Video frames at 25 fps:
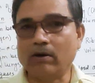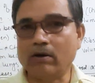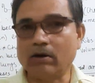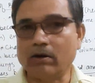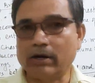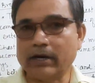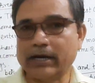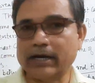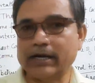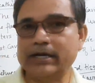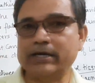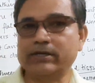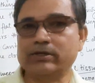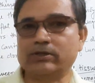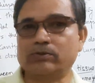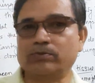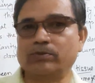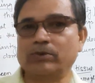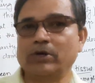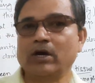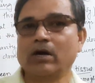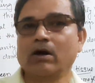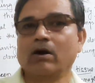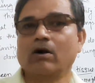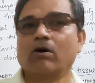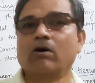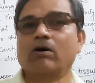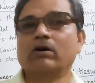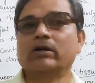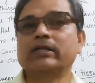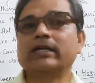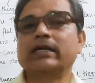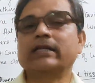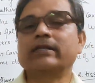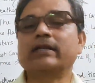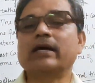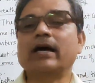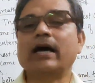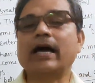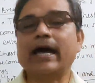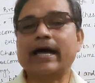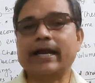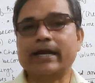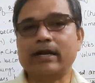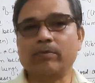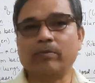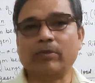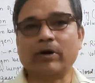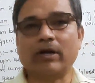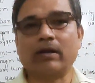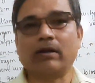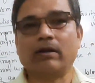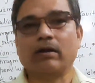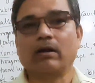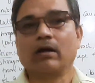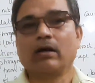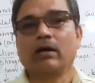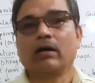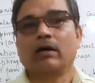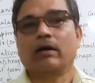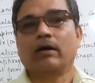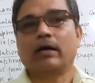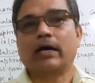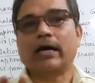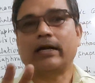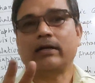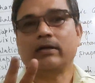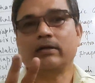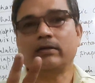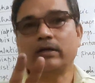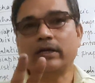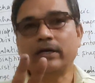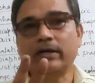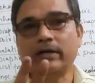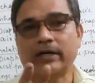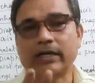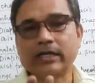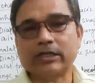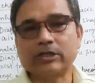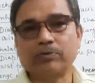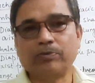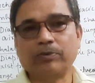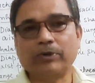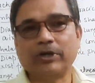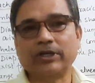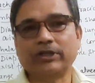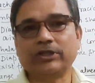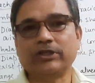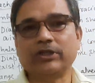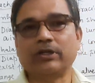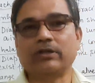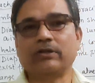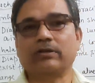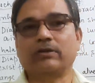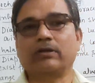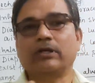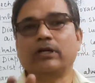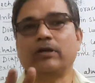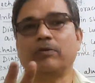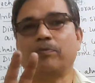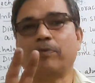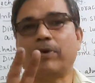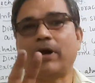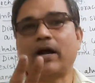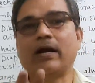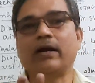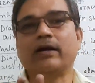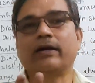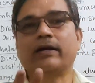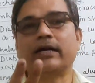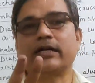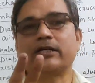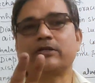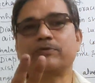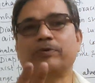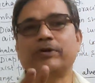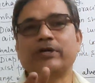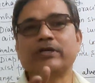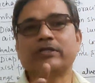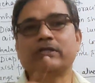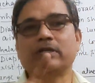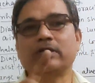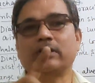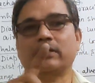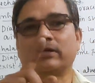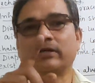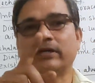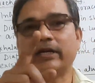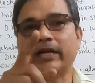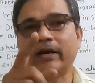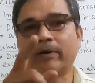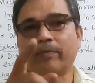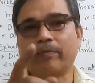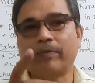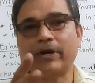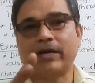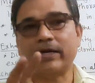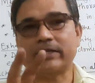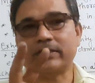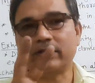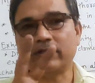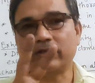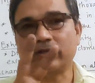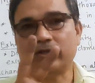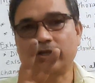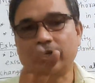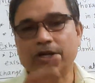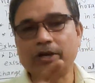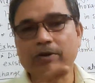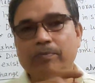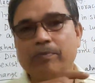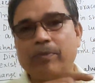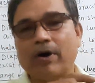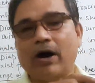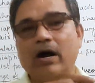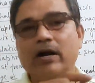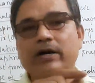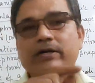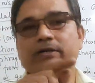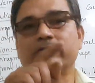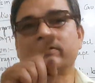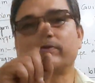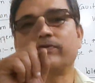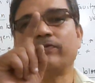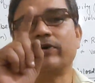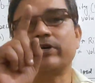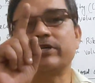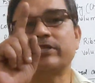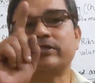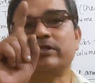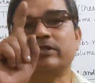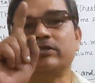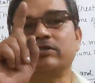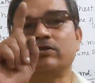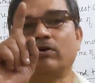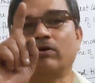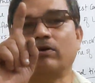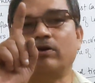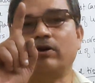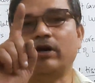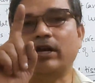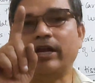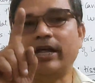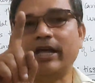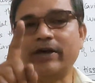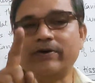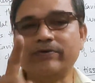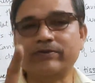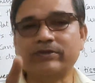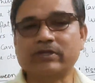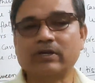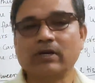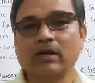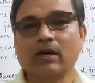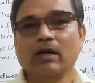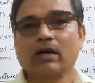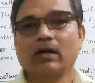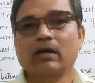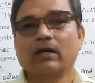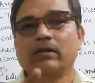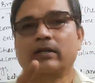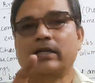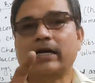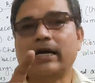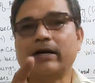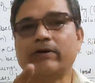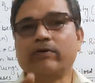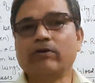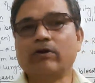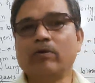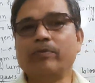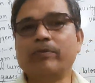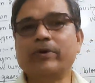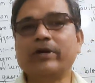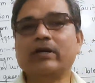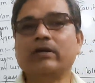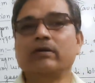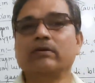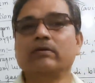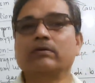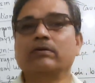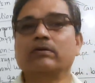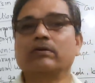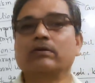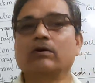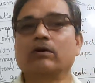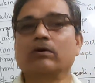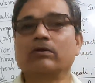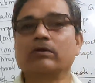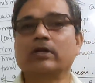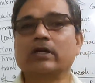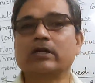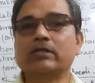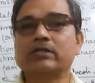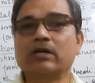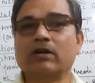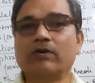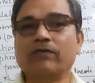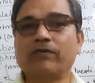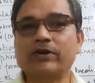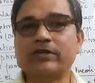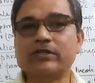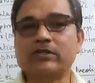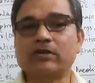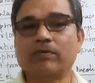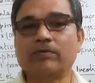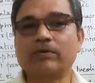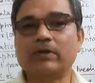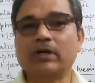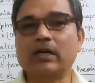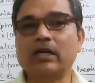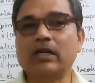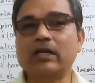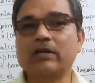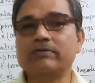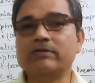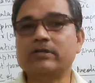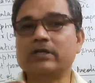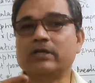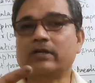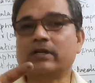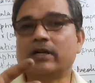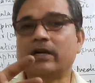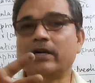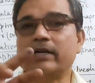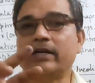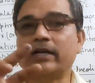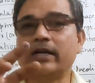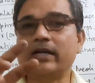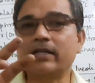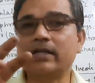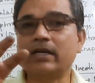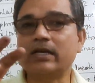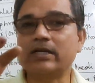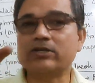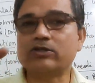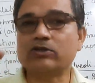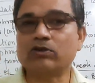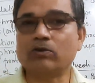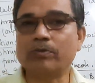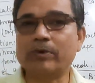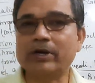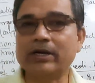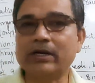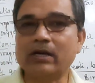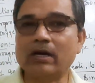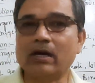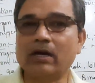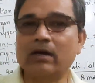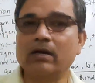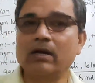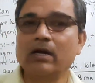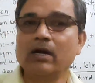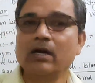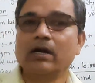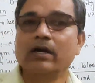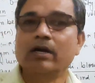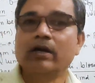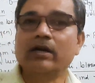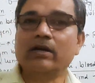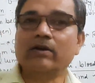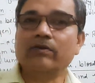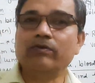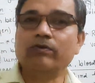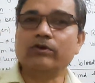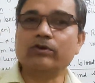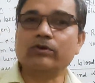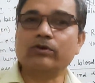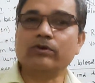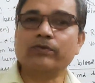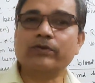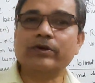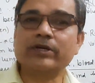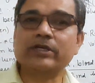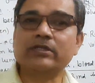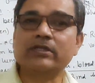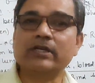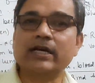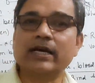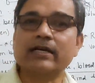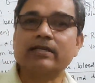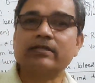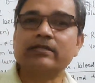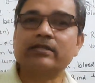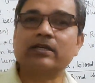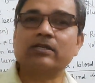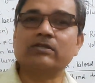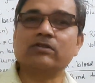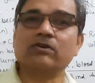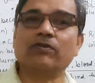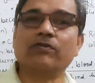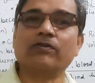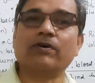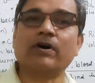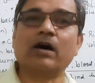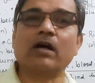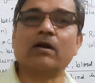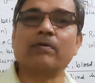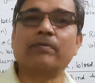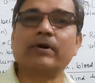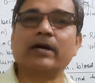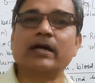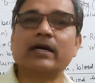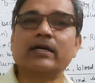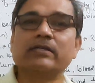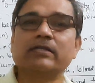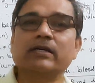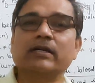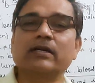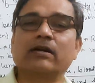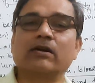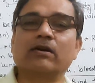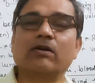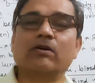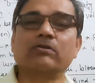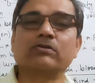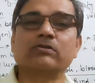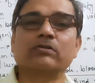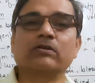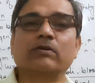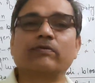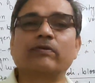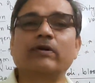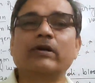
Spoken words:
organism or than the animal. And in respiration, in plant, respiration take place in three parts. First is on leaves. That will be on the surface of the leaves. It contains the stomata, due to which the exchange of carbon dioxide and oxygen